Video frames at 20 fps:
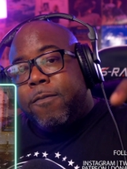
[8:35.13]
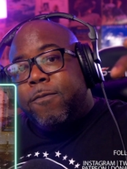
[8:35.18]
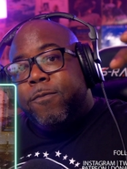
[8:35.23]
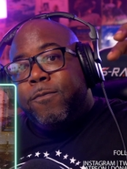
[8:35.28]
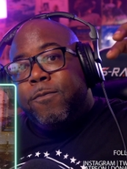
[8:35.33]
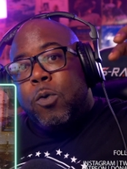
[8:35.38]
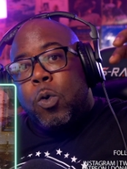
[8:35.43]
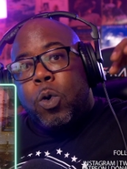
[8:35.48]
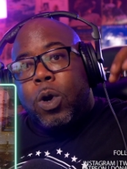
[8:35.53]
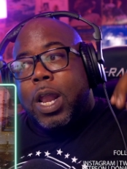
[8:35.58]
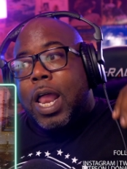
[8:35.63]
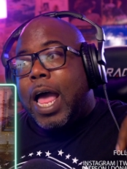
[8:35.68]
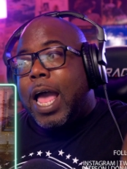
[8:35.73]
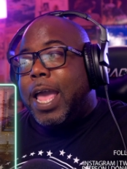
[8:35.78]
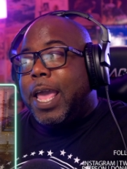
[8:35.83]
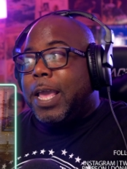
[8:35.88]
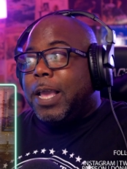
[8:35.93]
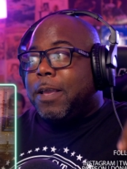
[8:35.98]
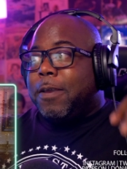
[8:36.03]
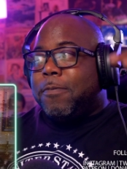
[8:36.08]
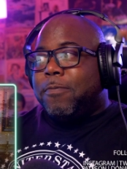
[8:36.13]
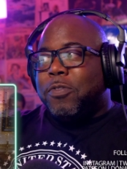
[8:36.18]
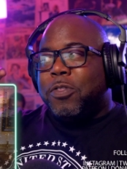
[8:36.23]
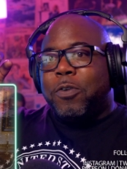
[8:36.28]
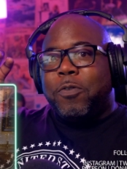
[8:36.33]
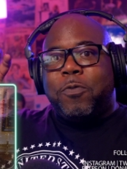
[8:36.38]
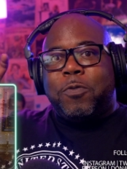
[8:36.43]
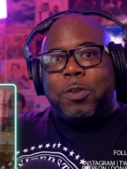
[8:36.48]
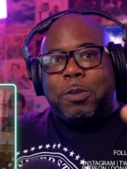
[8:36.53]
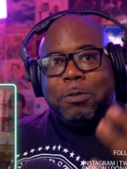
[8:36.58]
for like the
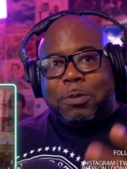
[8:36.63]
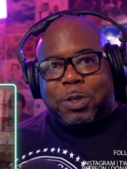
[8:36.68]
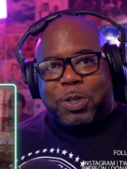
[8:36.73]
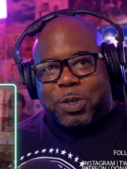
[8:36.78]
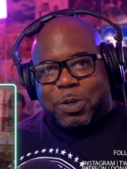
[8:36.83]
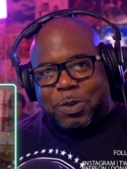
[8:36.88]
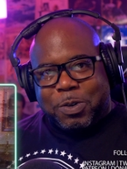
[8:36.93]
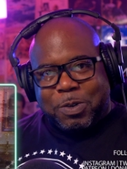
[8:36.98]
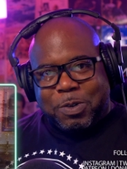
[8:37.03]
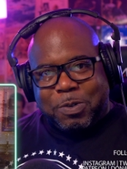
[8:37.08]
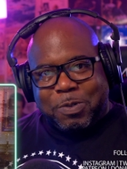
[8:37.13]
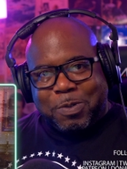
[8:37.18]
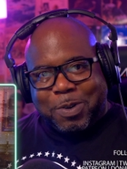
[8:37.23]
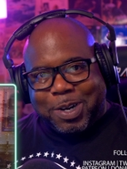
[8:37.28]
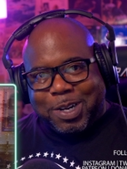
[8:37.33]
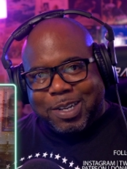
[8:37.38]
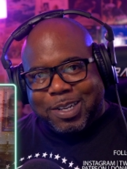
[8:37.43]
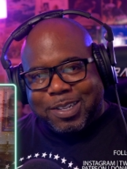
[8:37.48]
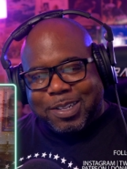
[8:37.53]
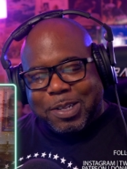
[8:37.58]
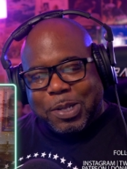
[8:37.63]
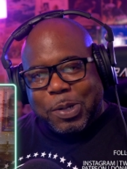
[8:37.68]
future, right?